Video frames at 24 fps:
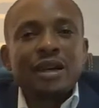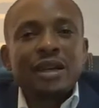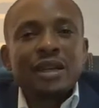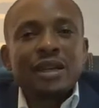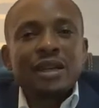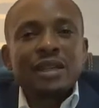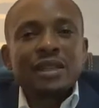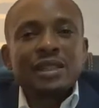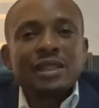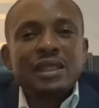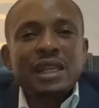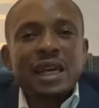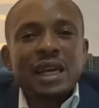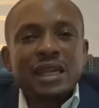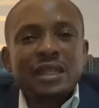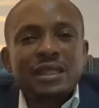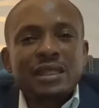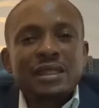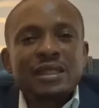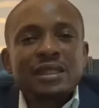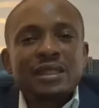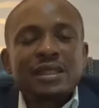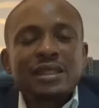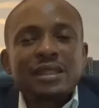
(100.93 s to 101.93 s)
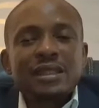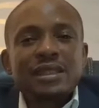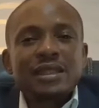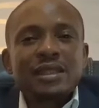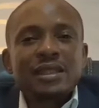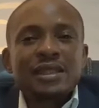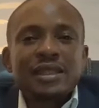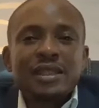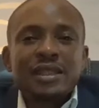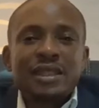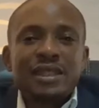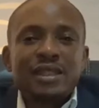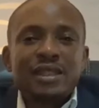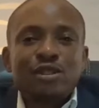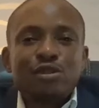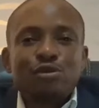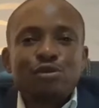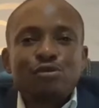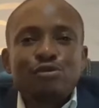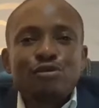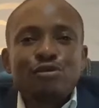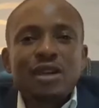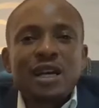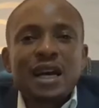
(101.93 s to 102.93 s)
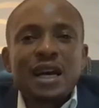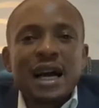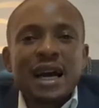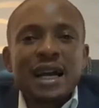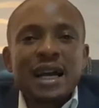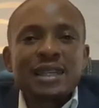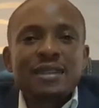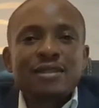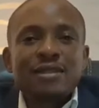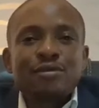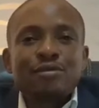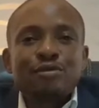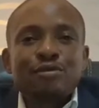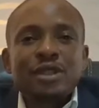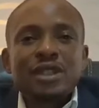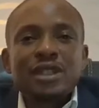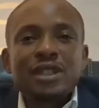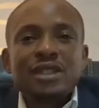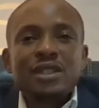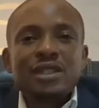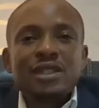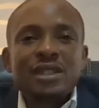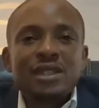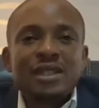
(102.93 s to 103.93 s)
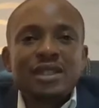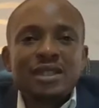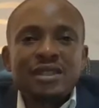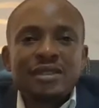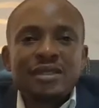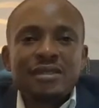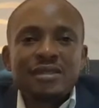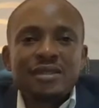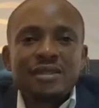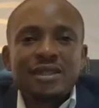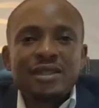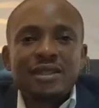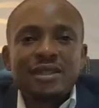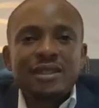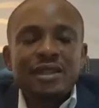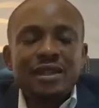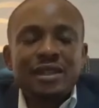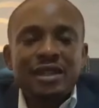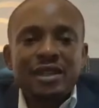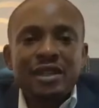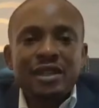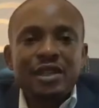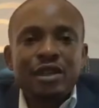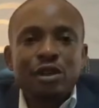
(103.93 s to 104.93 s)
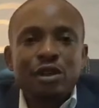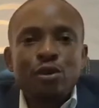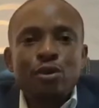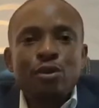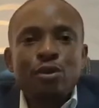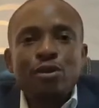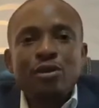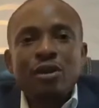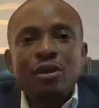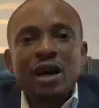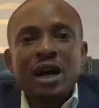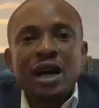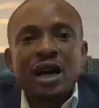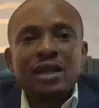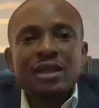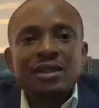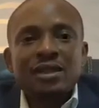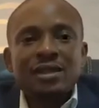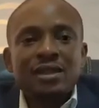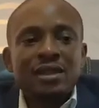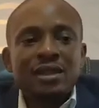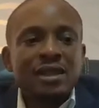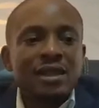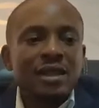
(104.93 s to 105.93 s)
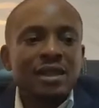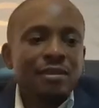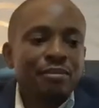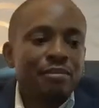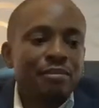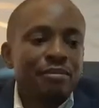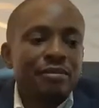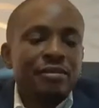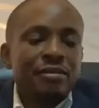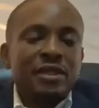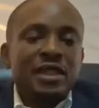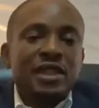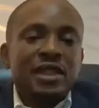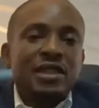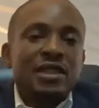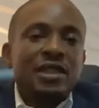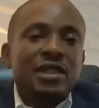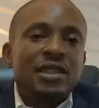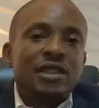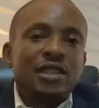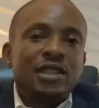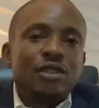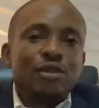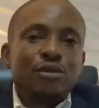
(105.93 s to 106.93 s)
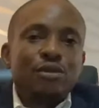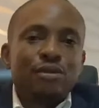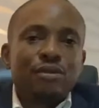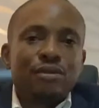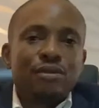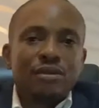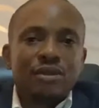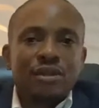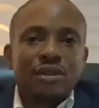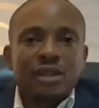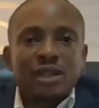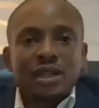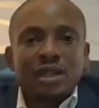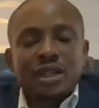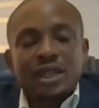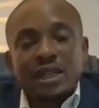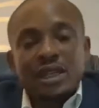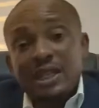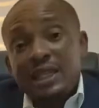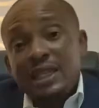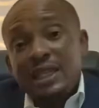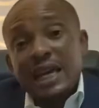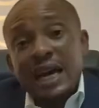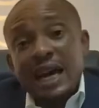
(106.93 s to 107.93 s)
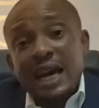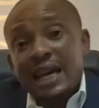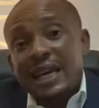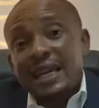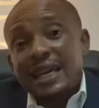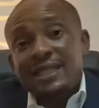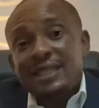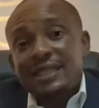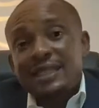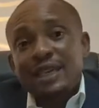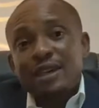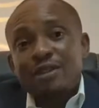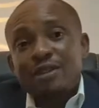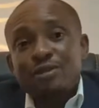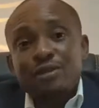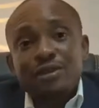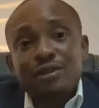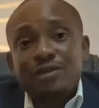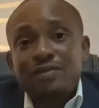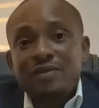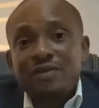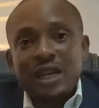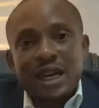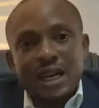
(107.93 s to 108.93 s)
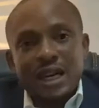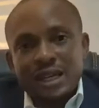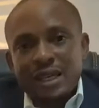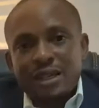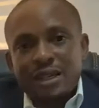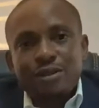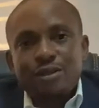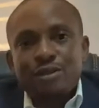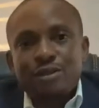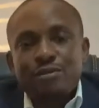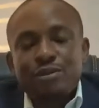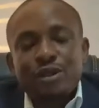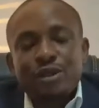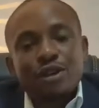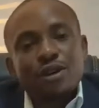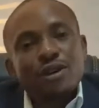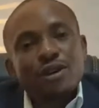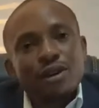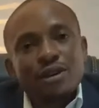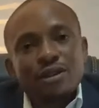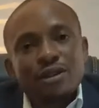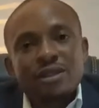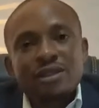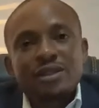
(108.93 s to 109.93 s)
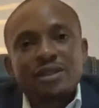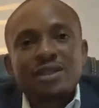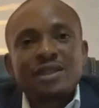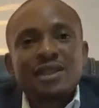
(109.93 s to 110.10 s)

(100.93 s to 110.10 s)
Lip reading: Yes, the two guys, which is the CEO and the CTO, they are executive director because